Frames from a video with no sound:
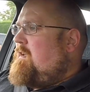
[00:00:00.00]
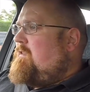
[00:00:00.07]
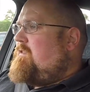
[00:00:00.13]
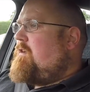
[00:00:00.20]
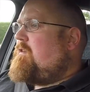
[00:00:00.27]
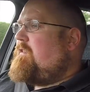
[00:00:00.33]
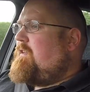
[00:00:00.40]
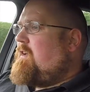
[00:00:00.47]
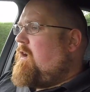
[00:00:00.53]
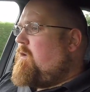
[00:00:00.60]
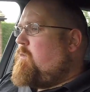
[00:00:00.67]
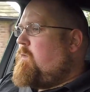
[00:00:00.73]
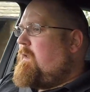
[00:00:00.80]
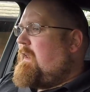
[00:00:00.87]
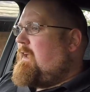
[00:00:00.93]
The only thing I
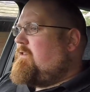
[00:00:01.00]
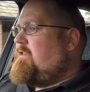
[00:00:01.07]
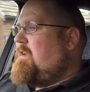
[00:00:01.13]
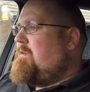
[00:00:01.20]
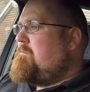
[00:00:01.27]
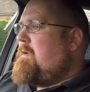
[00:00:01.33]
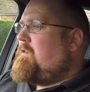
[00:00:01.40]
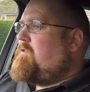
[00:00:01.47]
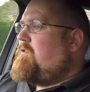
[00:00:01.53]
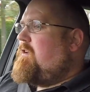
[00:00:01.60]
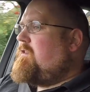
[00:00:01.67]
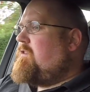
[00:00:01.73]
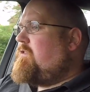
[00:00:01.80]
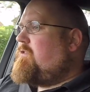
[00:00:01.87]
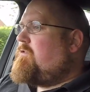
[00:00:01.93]
will actually
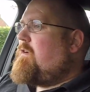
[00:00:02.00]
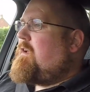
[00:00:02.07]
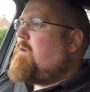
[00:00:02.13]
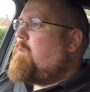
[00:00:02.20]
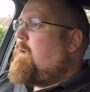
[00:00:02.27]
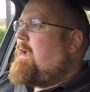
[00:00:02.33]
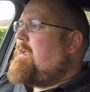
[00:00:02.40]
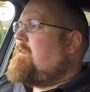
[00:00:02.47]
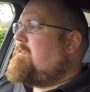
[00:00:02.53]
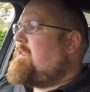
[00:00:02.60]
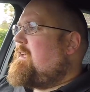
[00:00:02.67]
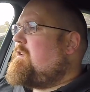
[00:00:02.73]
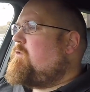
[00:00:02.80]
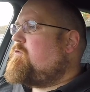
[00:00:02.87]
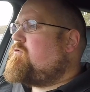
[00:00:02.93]
mention straight away is
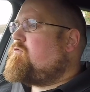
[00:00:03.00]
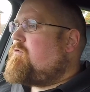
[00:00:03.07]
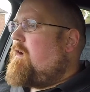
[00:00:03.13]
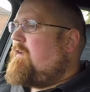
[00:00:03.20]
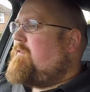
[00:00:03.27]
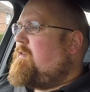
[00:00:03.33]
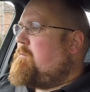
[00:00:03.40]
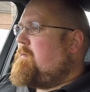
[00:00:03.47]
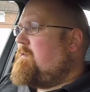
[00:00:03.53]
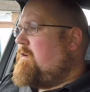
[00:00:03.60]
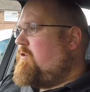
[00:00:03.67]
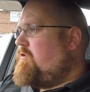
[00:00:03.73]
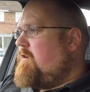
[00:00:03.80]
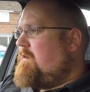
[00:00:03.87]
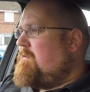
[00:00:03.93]
that your driving
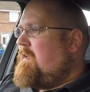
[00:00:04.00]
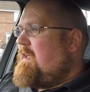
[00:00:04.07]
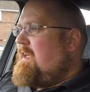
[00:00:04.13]
position